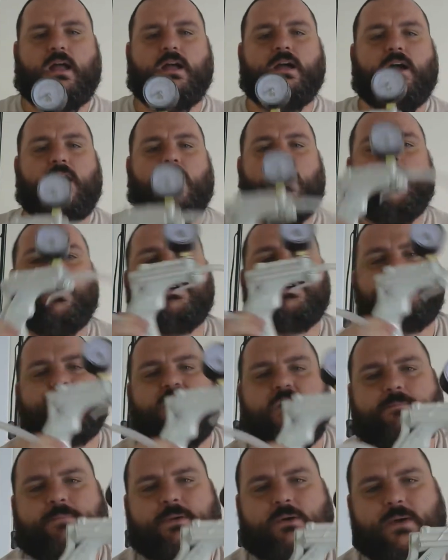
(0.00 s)
Also
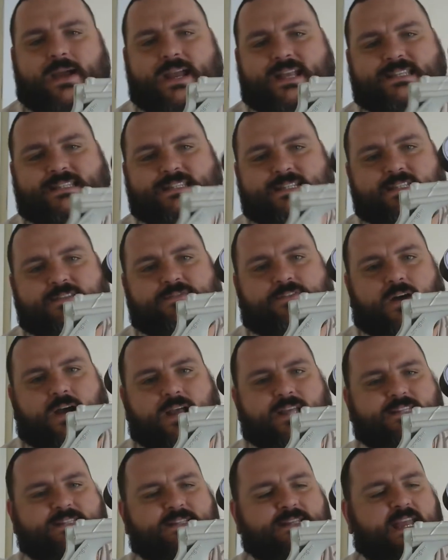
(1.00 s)
built into the
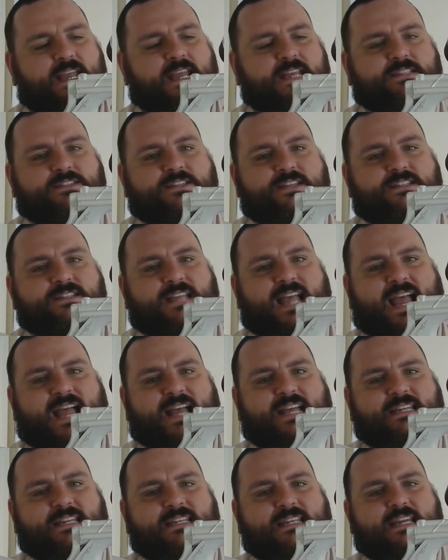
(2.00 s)
device is this
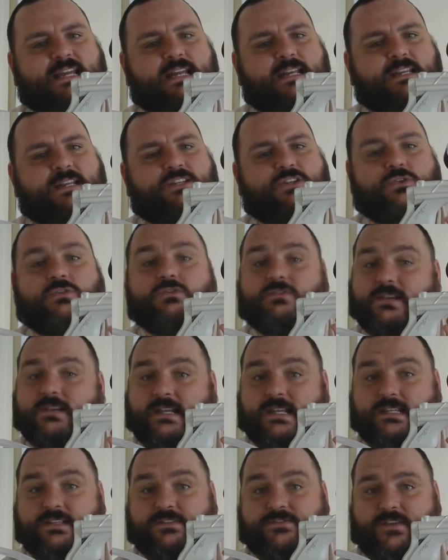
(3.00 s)
handy little
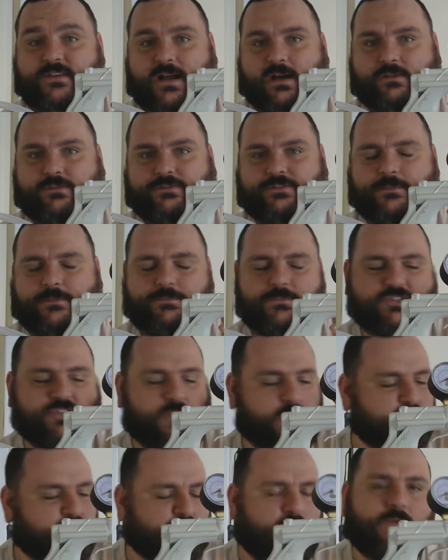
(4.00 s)
release valve. So
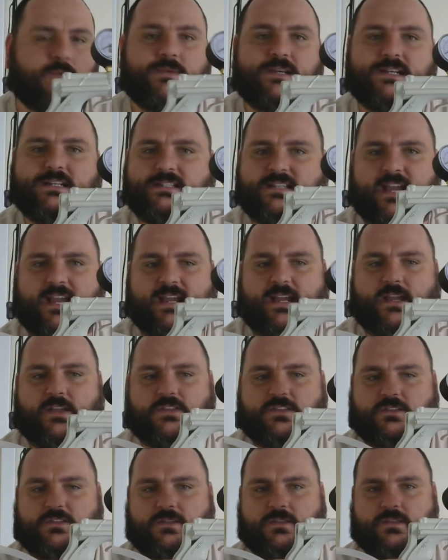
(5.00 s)
you don't need to take
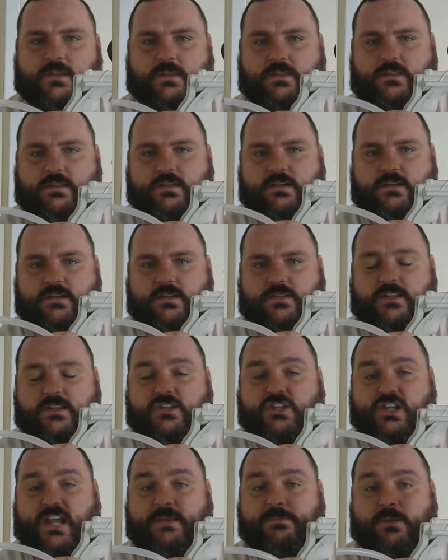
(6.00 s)
the
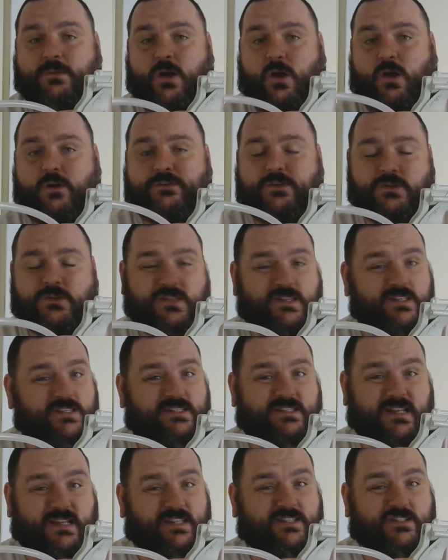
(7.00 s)
chamber off, the
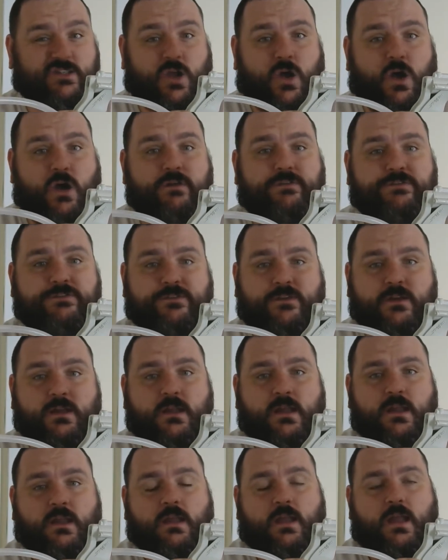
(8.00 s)
cylinder off,
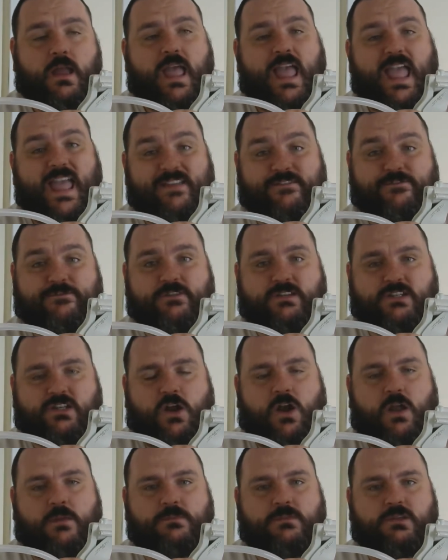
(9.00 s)
every
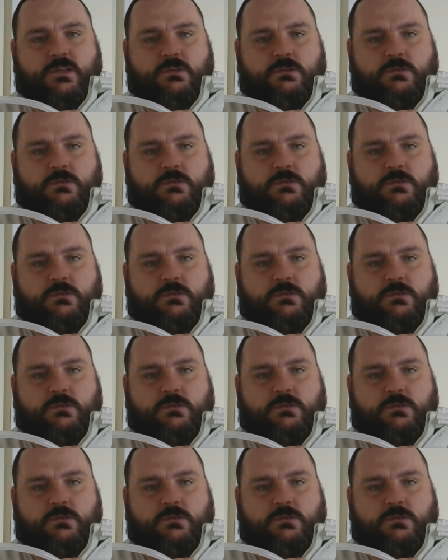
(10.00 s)
time you're